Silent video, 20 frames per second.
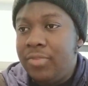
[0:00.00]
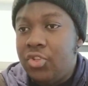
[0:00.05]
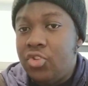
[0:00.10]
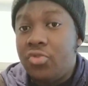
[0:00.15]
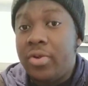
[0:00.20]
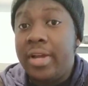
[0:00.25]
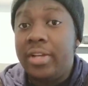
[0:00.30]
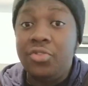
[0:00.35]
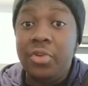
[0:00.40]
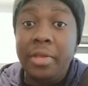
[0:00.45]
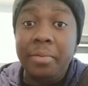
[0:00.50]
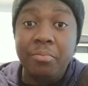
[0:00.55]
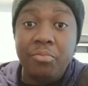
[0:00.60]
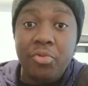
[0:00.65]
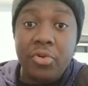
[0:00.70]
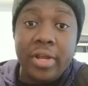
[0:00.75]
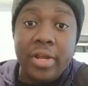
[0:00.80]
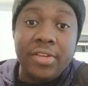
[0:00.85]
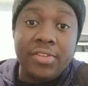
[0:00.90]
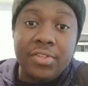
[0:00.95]
try to
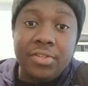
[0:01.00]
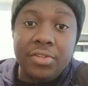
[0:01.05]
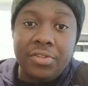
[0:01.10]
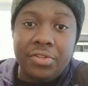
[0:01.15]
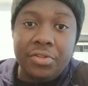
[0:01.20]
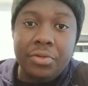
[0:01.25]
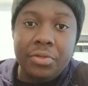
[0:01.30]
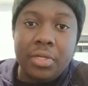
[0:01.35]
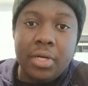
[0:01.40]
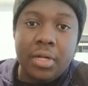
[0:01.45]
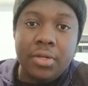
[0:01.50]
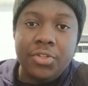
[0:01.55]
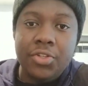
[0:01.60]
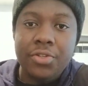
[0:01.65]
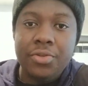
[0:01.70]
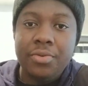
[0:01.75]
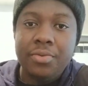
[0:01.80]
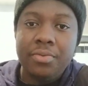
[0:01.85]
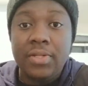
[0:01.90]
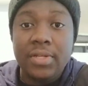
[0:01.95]
embrace this new
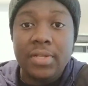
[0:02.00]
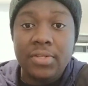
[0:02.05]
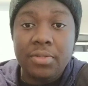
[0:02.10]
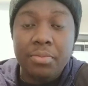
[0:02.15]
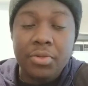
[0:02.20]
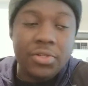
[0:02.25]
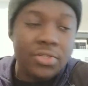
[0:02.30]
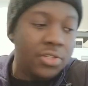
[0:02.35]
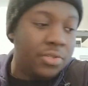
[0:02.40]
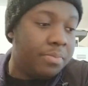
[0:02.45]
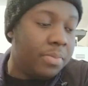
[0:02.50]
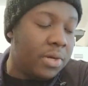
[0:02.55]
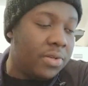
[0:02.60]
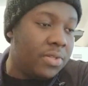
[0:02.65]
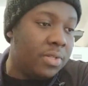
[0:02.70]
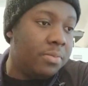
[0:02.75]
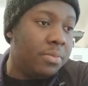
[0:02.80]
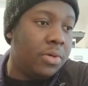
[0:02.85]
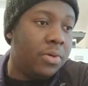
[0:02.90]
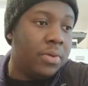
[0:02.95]
culture as much as
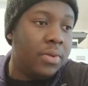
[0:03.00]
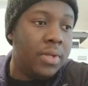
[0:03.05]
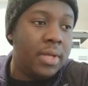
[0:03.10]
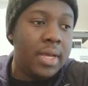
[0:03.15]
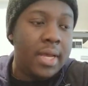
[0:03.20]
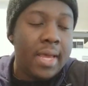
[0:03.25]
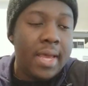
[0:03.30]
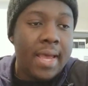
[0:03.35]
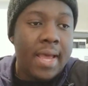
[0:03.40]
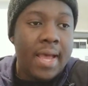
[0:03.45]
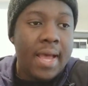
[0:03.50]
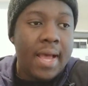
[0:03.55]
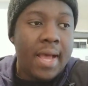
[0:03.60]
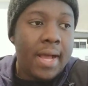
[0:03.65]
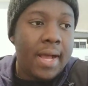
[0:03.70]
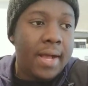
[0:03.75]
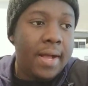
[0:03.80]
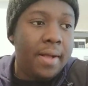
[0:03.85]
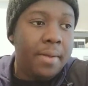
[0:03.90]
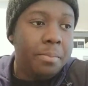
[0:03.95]
possible.
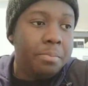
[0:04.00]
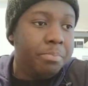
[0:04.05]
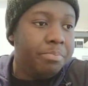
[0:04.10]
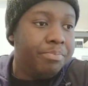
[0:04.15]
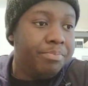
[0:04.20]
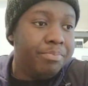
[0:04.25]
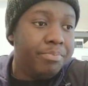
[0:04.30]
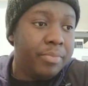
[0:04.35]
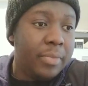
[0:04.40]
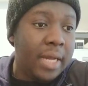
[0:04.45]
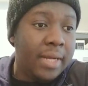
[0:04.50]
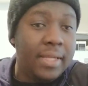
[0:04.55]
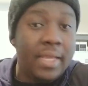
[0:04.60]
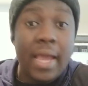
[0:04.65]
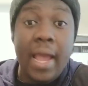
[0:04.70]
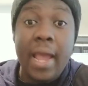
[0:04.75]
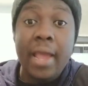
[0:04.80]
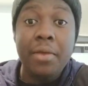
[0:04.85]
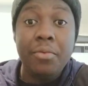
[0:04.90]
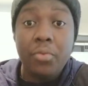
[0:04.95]

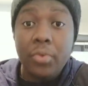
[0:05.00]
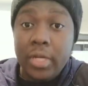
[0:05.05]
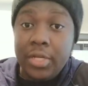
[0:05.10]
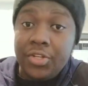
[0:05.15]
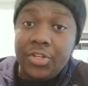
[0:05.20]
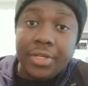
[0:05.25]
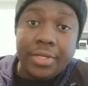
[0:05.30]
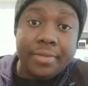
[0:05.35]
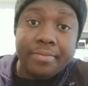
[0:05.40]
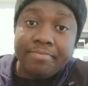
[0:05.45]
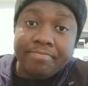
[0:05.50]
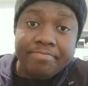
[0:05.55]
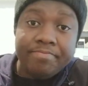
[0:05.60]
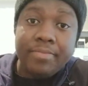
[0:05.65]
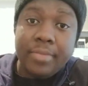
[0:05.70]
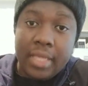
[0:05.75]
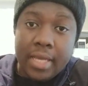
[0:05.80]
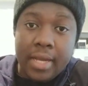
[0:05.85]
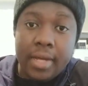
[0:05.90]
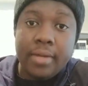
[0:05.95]
They are enriching,
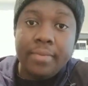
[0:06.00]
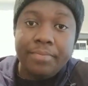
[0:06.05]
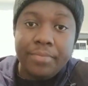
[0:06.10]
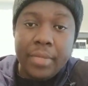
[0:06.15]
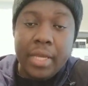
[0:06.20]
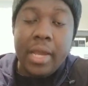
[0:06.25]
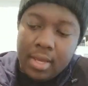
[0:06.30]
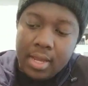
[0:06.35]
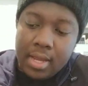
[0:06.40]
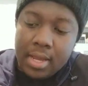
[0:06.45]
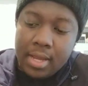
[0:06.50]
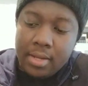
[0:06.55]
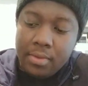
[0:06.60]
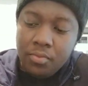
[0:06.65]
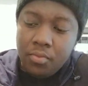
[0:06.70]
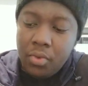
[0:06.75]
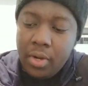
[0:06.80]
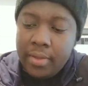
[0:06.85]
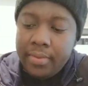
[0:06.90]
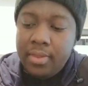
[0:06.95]
yeah.
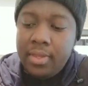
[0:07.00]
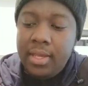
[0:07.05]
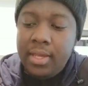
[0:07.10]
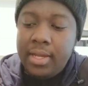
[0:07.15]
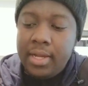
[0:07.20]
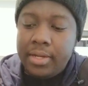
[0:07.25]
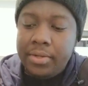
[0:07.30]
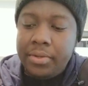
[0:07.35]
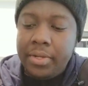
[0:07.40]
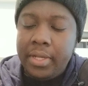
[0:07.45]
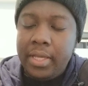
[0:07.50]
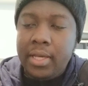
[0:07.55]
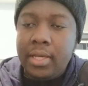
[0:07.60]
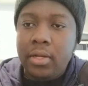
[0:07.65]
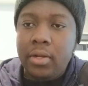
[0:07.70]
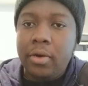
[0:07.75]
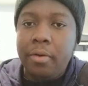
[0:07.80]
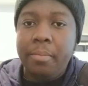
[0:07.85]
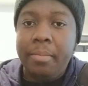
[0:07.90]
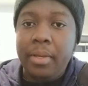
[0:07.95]
And one thing I don't hear
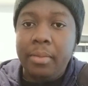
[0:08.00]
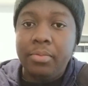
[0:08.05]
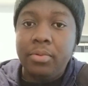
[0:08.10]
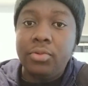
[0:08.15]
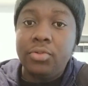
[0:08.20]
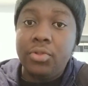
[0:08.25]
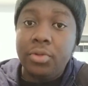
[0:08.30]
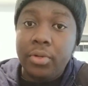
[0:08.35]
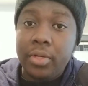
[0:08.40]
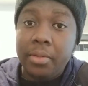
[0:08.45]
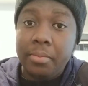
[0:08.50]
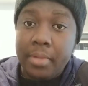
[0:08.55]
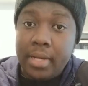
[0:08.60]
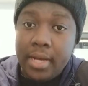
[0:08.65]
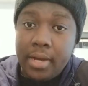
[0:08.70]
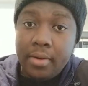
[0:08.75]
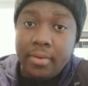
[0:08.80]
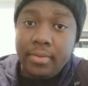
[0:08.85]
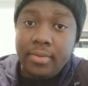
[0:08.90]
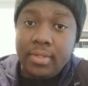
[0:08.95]
a lot of people talk
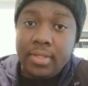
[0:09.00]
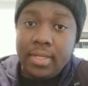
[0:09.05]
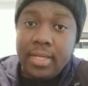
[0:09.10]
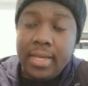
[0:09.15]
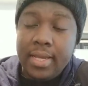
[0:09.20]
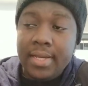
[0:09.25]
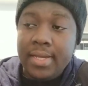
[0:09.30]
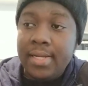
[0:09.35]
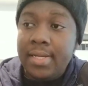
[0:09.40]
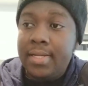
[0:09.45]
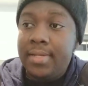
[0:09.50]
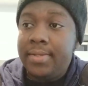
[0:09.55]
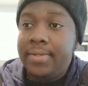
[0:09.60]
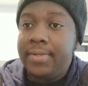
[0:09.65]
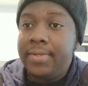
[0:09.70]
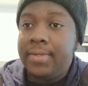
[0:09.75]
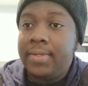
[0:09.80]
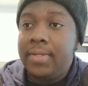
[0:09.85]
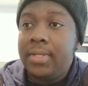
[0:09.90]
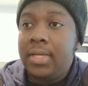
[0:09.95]
about
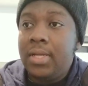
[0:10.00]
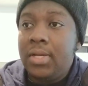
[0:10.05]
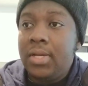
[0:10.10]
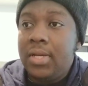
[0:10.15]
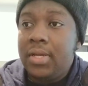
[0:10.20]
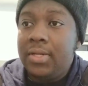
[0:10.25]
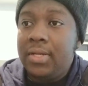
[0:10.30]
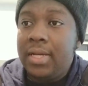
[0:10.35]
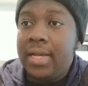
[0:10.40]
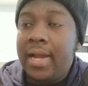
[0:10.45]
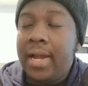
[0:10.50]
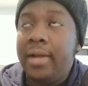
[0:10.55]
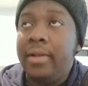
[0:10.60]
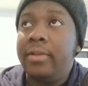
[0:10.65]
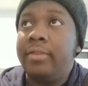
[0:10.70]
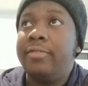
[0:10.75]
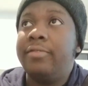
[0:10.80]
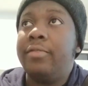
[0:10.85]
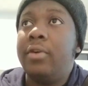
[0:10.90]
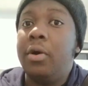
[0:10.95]
is the
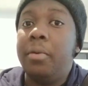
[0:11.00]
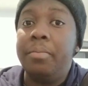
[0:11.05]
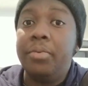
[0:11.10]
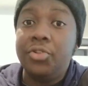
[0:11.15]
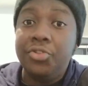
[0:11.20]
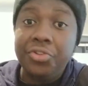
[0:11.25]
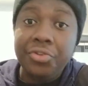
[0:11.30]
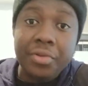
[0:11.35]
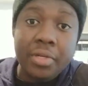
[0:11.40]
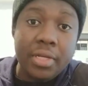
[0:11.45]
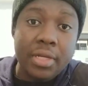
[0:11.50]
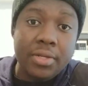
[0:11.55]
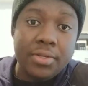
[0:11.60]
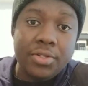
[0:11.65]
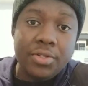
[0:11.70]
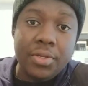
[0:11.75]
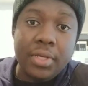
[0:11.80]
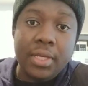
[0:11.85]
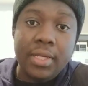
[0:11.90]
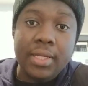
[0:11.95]
kind of
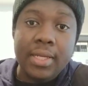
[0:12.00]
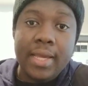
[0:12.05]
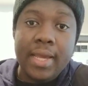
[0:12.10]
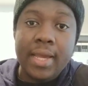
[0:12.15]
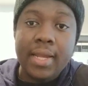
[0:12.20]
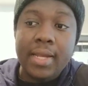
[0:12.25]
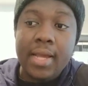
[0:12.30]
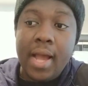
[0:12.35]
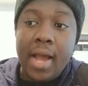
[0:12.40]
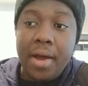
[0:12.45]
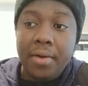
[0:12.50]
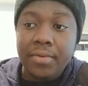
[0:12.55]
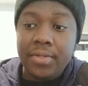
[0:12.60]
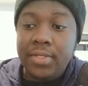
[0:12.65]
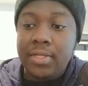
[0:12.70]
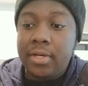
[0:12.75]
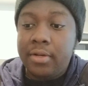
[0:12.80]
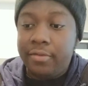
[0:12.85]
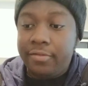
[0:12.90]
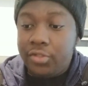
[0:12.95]
opportunities you can get
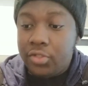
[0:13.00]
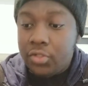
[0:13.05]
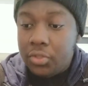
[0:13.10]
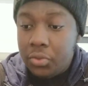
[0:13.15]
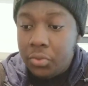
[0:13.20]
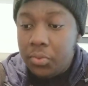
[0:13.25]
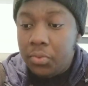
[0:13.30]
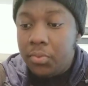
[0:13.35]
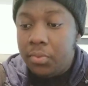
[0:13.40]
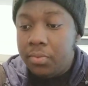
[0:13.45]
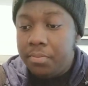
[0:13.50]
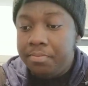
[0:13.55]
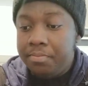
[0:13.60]
outside of school